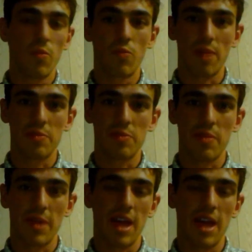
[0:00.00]
Raspberry
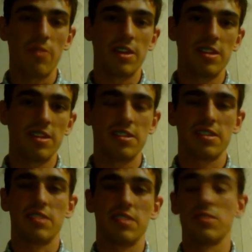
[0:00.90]
Pi, what it is
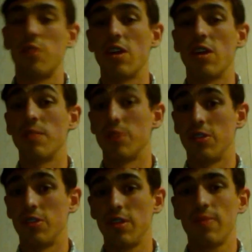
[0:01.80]
the small
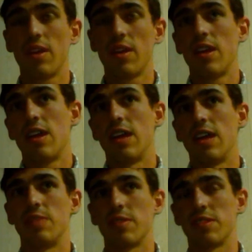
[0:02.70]
computer.
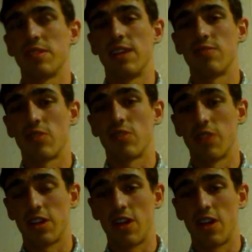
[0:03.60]
It's about the size of a
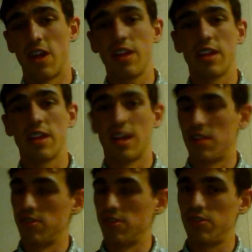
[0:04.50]
credit card.
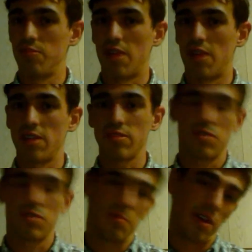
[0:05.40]
There's two models.
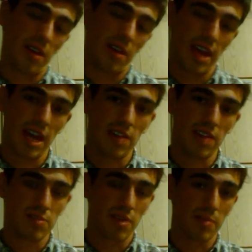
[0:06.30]
There's Model A,
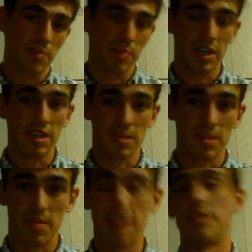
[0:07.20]
there's Model B. The
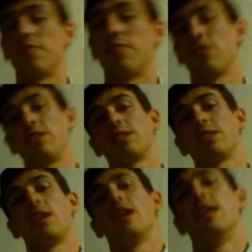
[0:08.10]
main
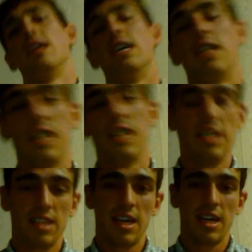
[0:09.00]
difference
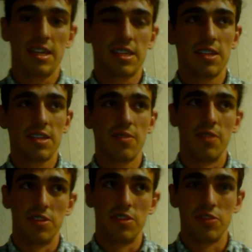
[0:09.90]
is that,
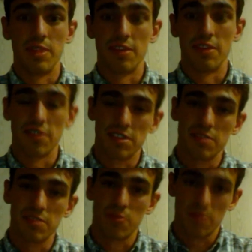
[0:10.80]
well, there's two main
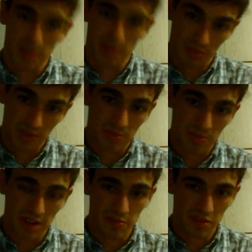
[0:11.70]
differences. One's
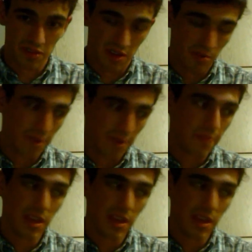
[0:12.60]
price, one's hardware.